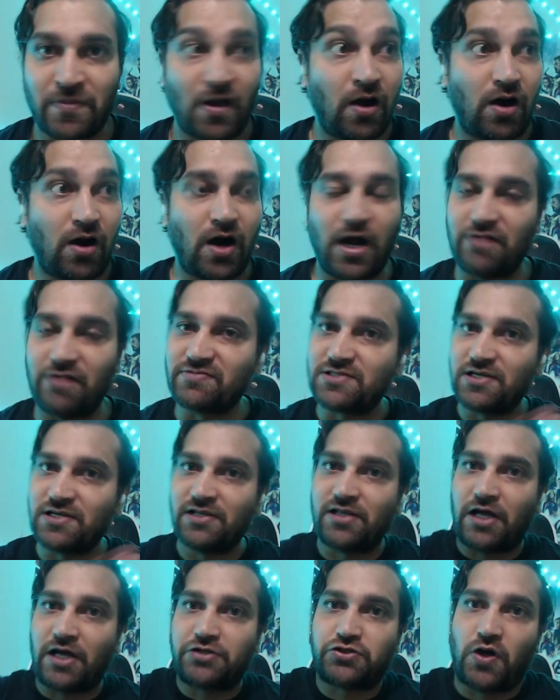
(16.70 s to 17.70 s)
I haven't seen
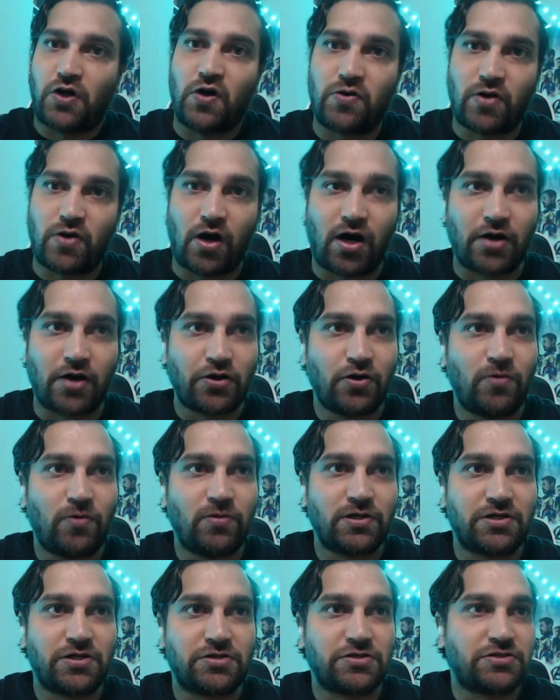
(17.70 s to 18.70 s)
that joke. I don't know
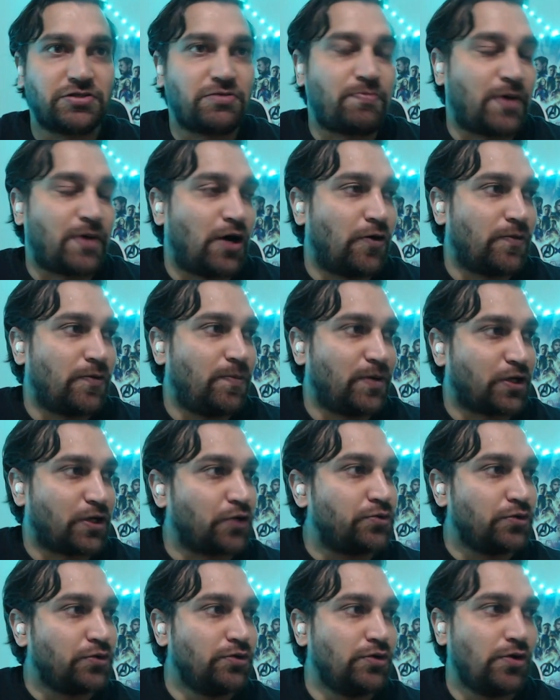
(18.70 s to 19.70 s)
what it is about, but I
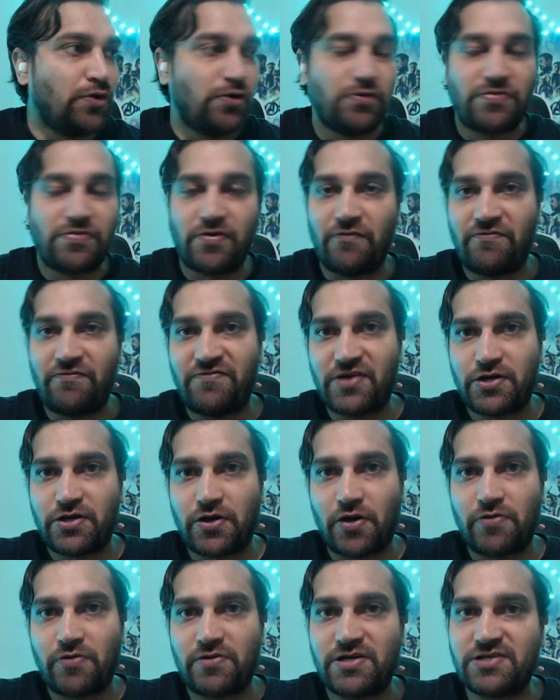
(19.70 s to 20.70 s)
do know the
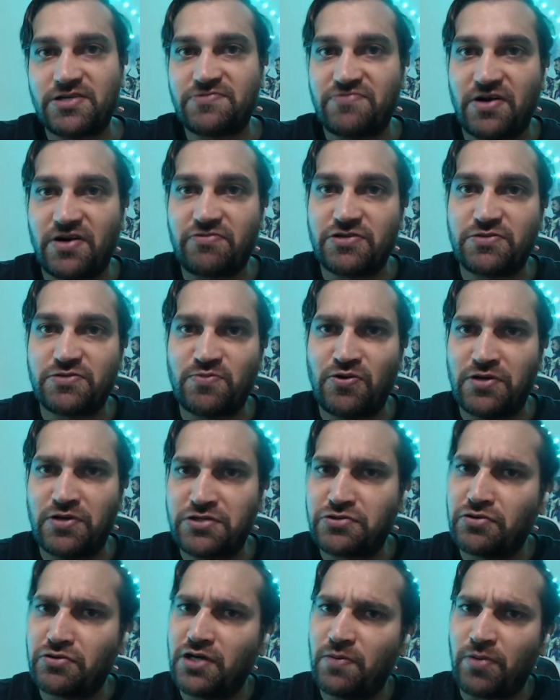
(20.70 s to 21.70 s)
video is very small.
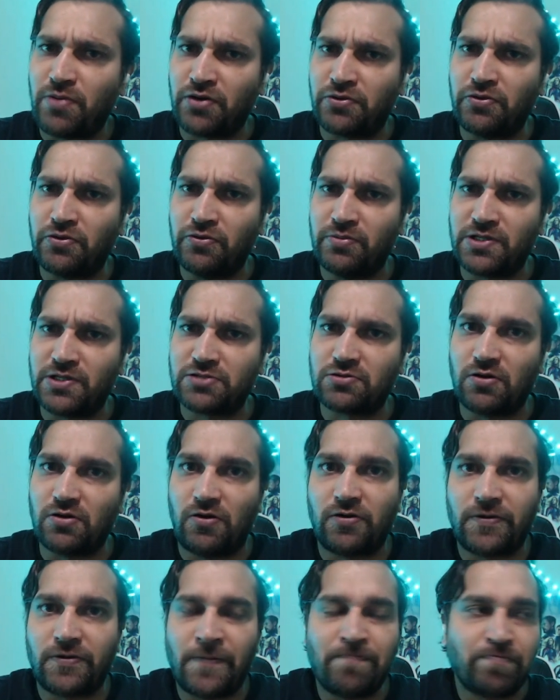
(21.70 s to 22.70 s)
It's only about 2 minutes
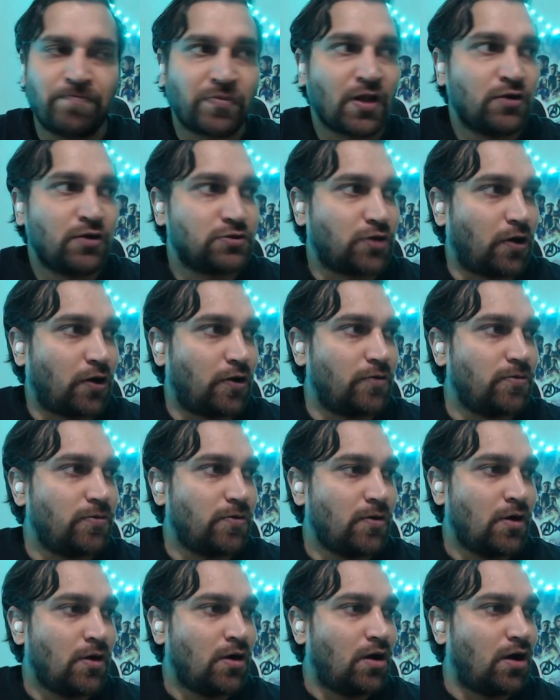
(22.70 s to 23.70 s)
long. So
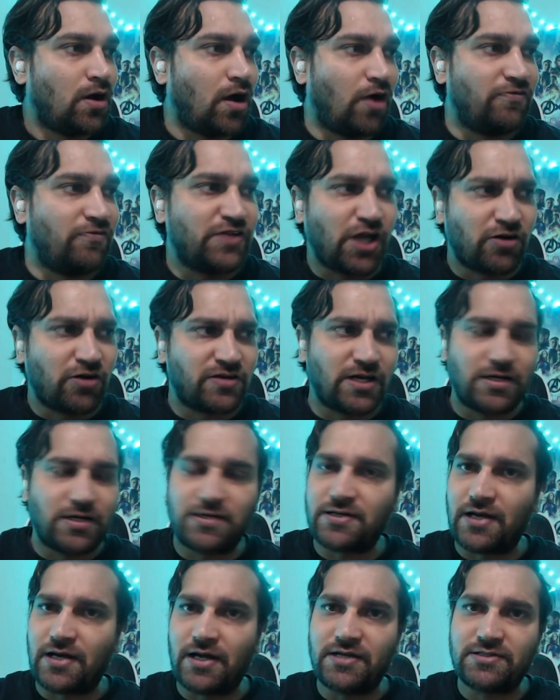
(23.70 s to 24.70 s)
without any
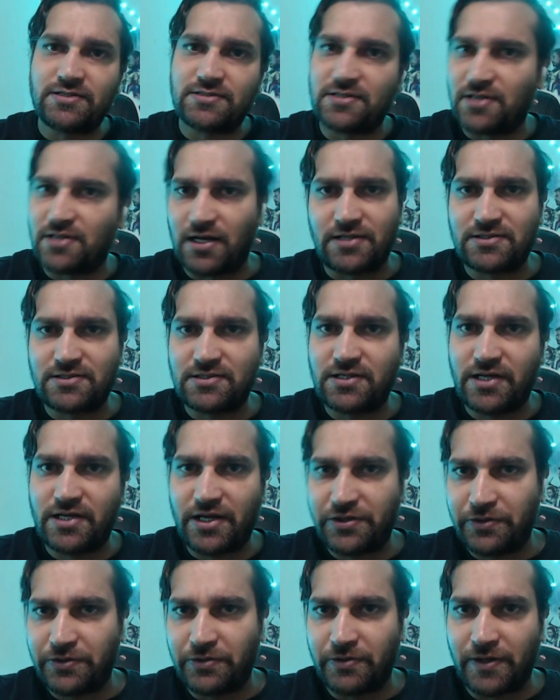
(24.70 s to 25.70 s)
delays, let's
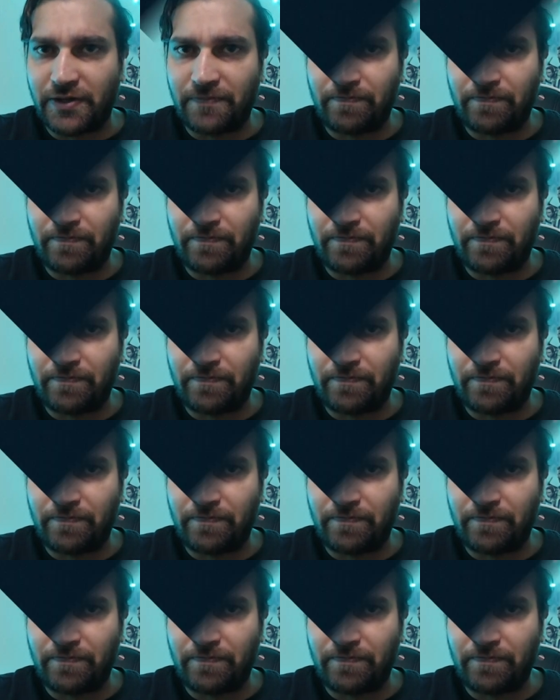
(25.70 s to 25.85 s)
get to it.